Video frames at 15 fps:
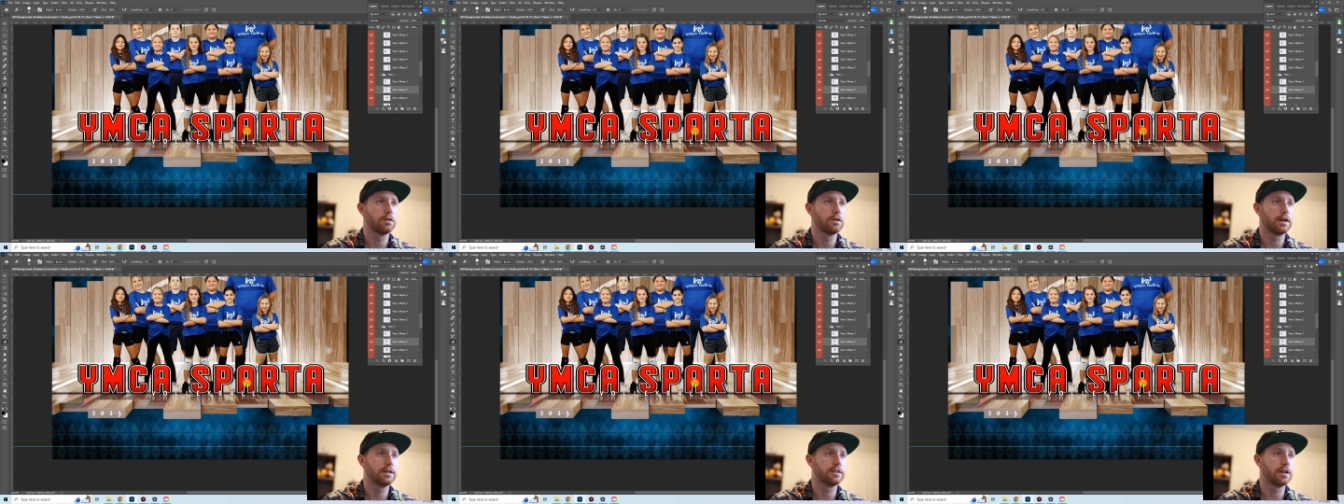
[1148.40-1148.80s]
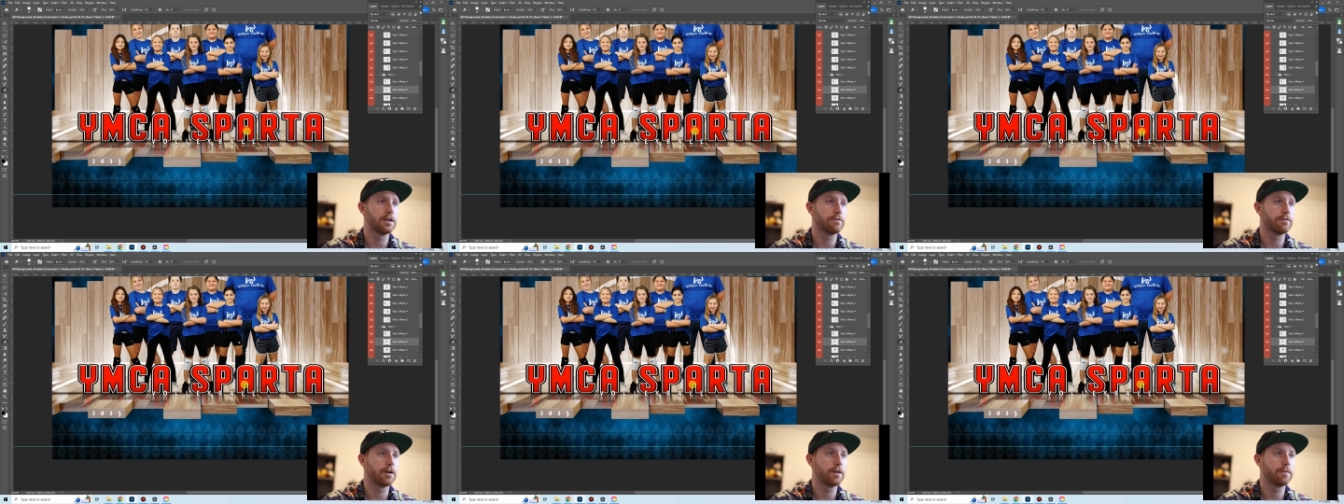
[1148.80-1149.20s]

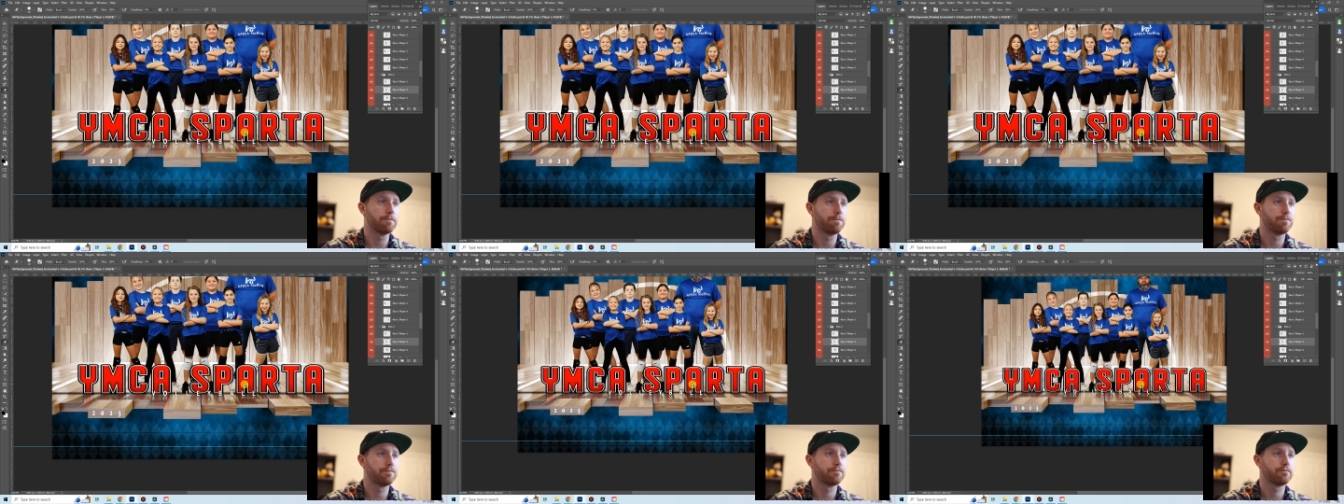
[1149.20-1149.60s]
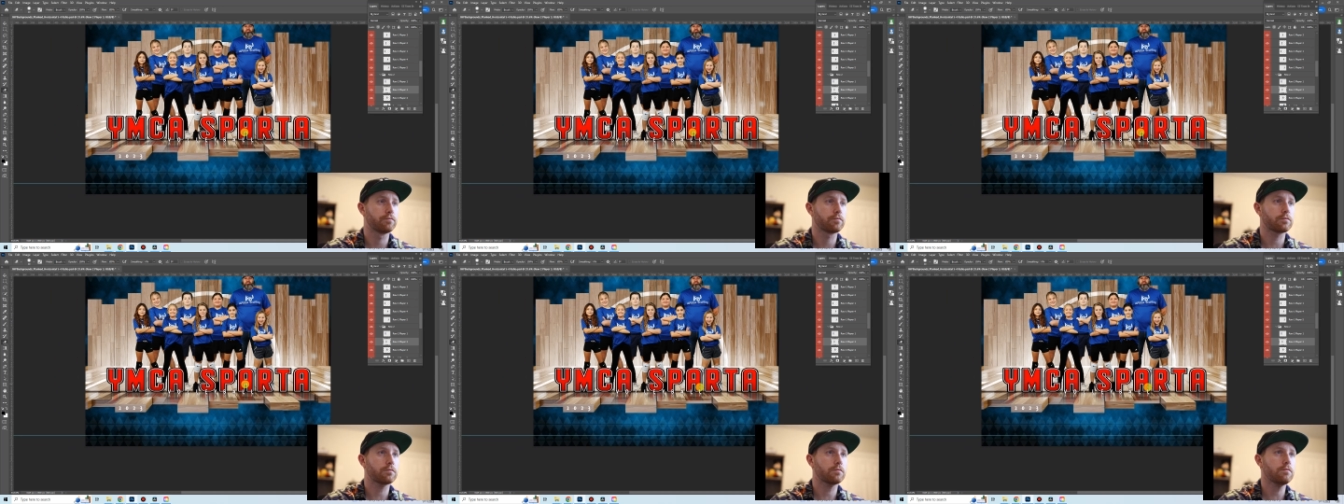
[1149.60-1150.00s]
identify.
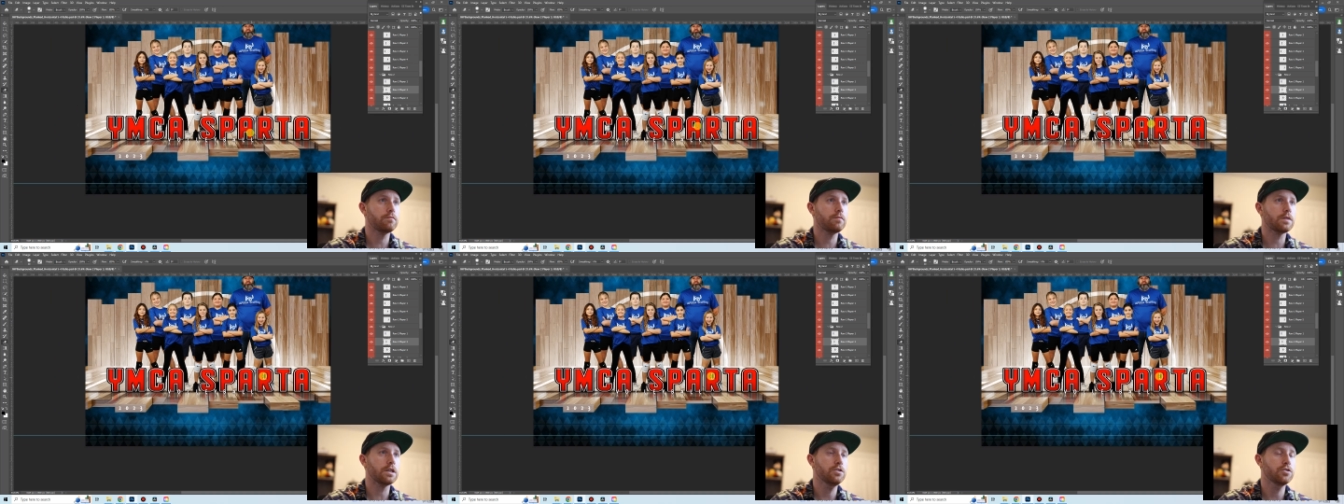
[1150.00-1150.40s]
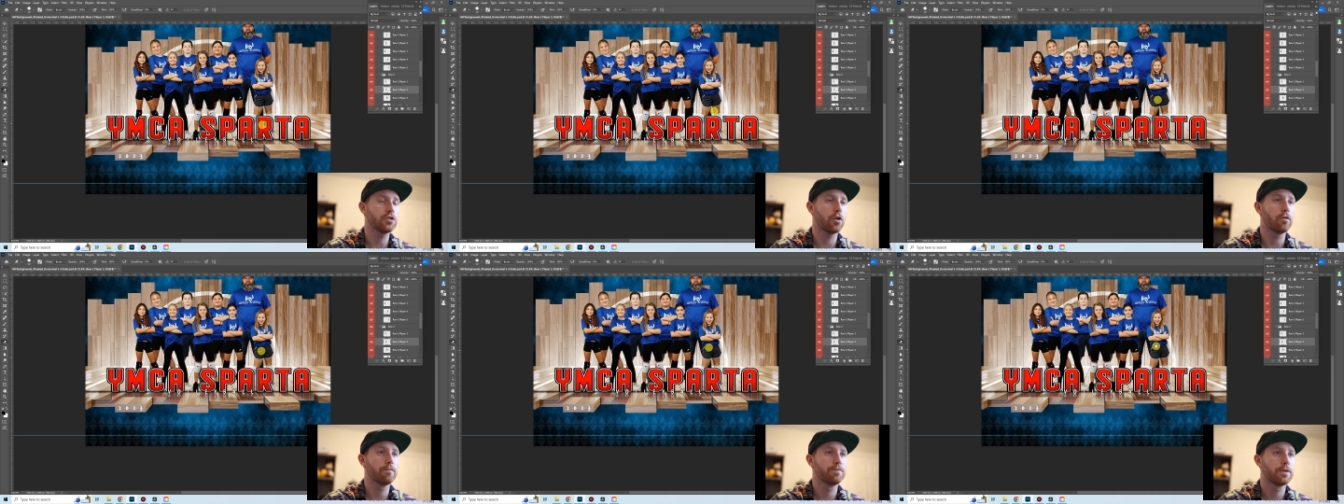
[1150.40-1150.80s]
So